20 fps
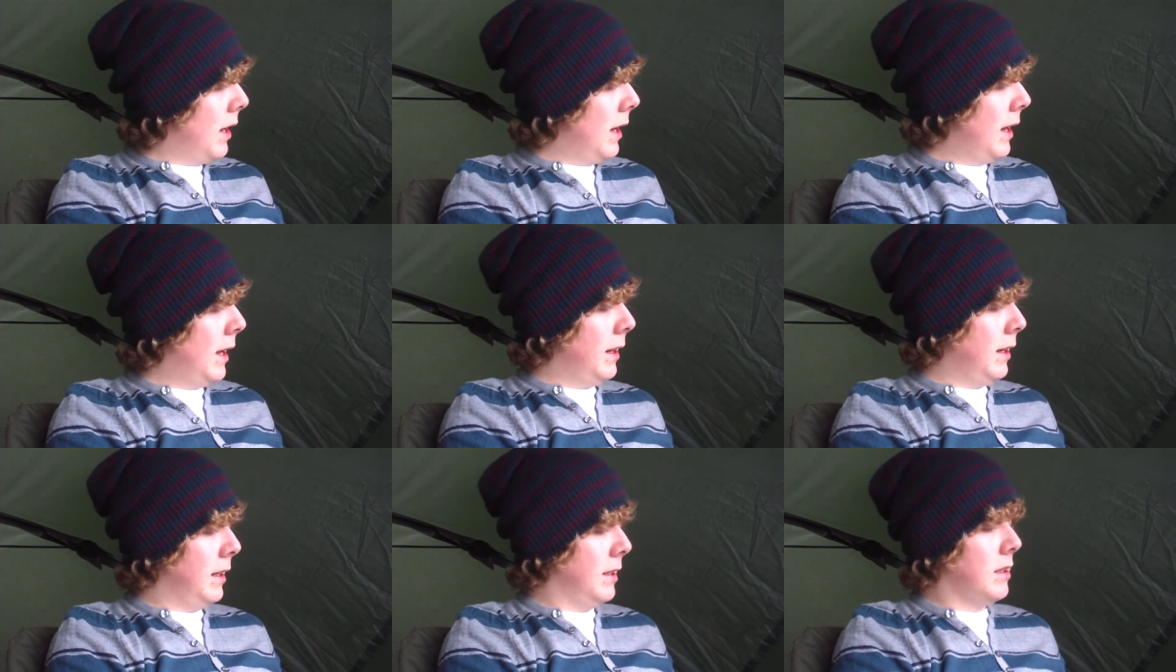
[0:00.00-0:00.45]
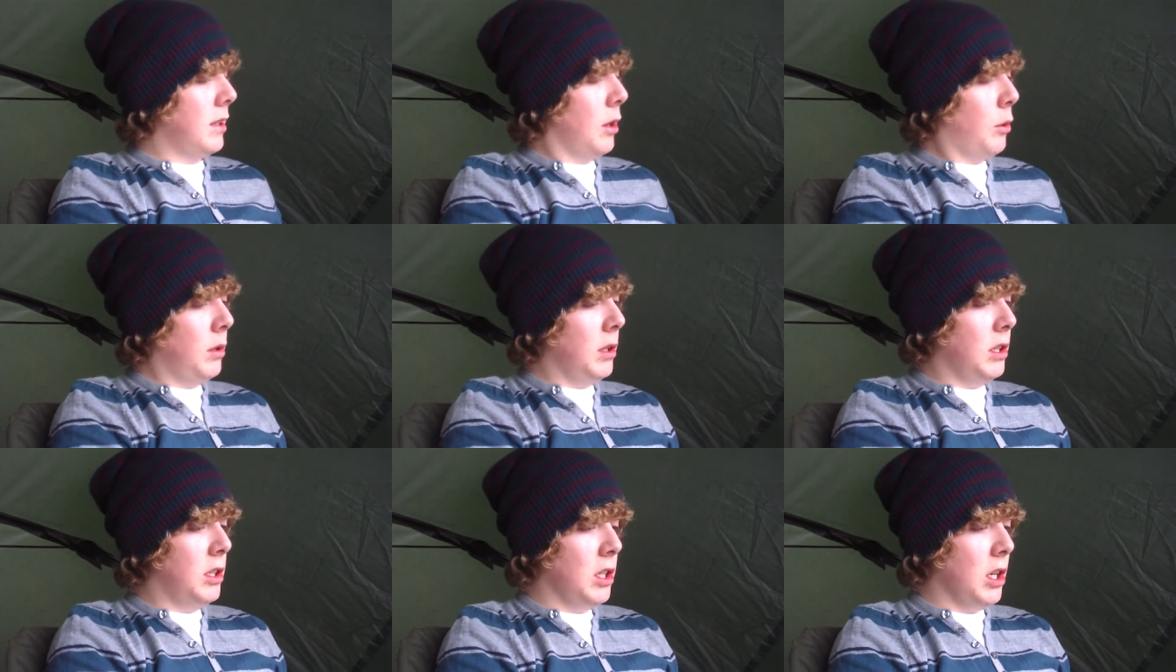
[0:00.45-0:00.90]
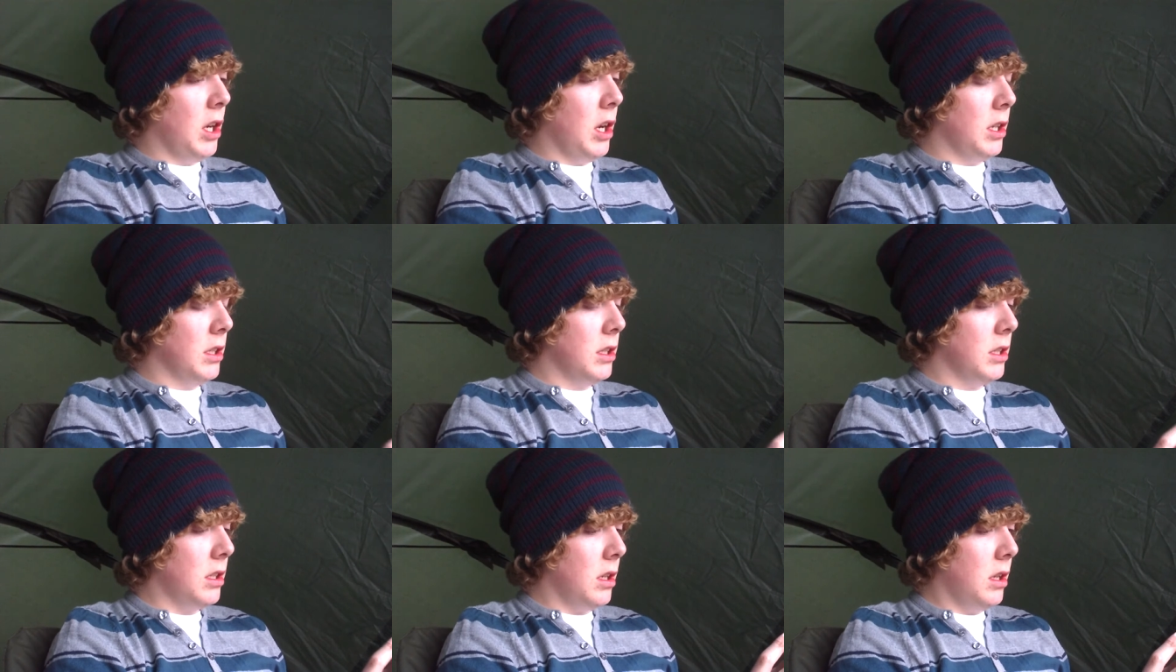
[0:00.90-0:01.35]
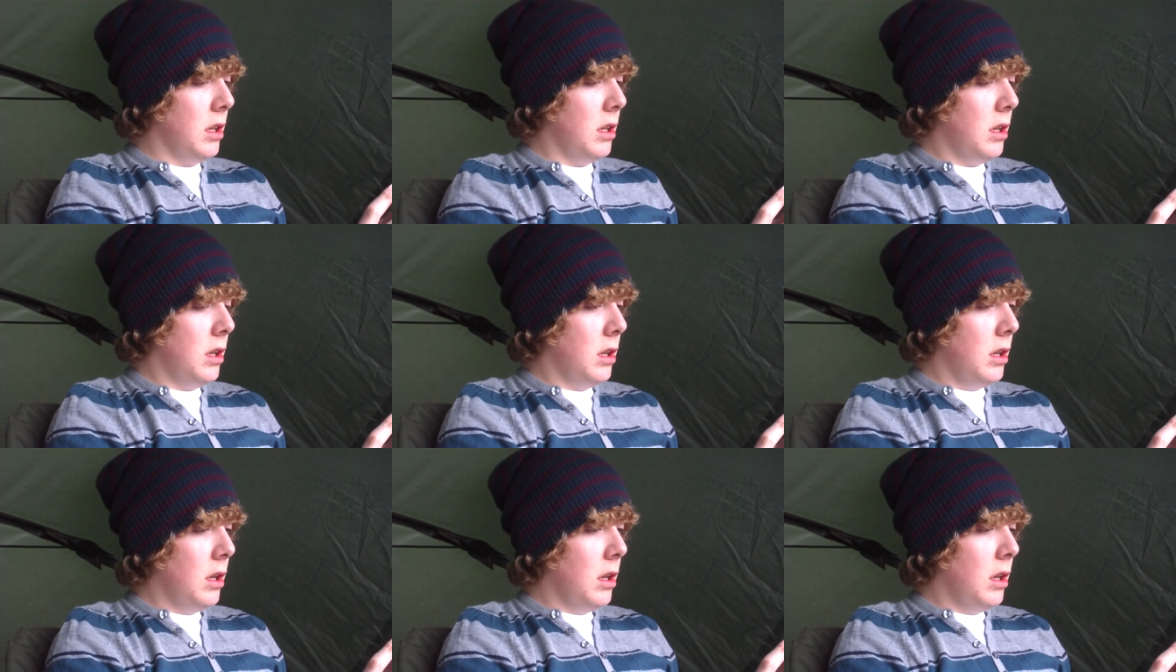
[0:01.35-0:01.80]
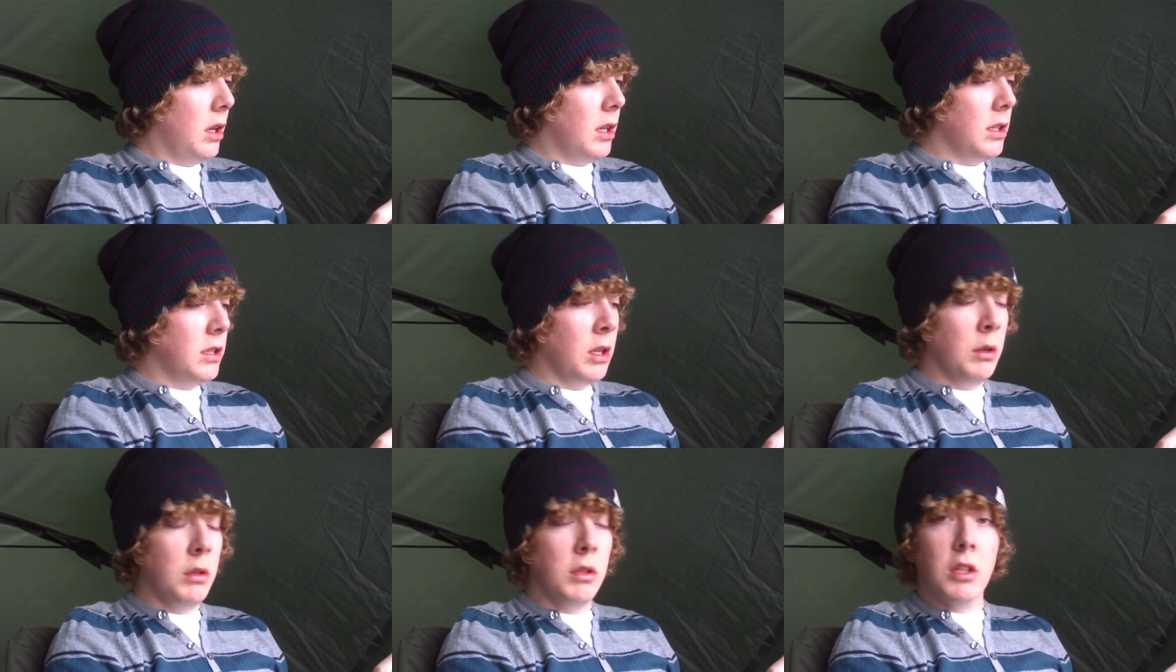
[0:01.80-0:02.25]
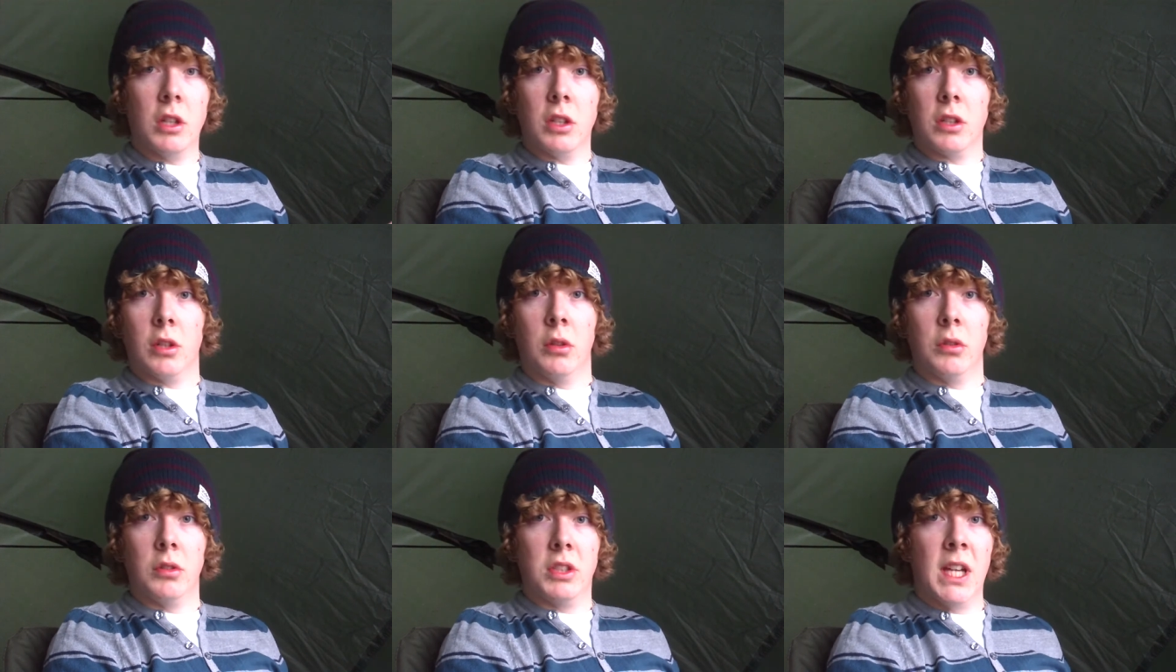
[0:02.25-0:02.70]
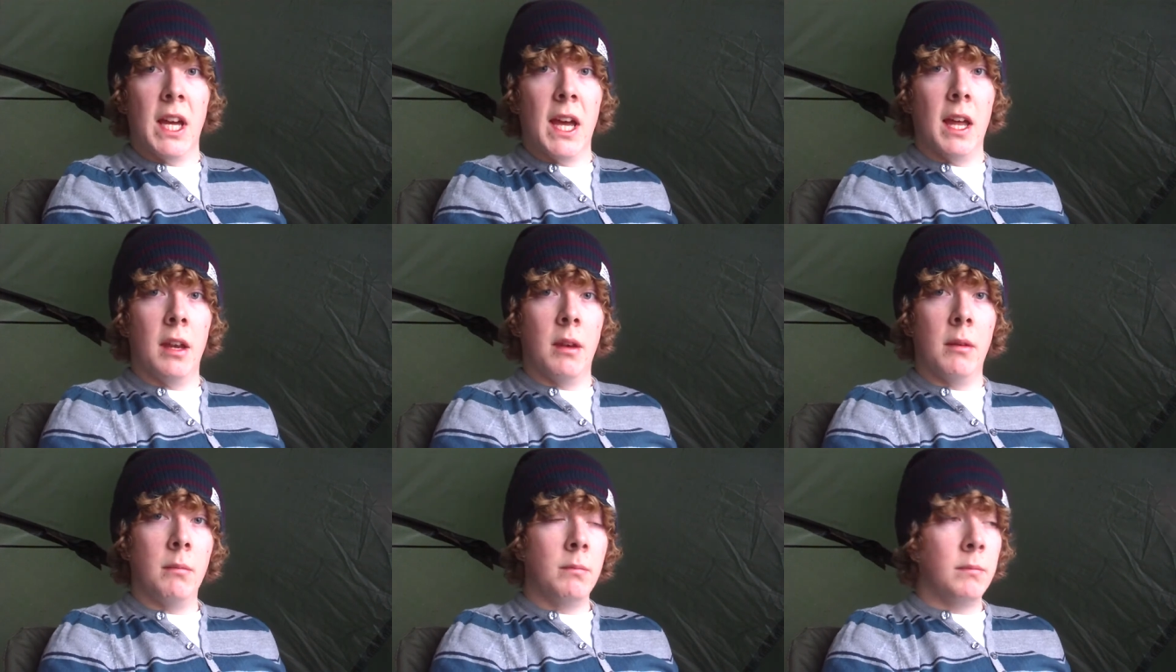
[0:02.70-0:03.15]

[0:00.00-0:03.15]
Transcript: and it's only just it's only just gone 10.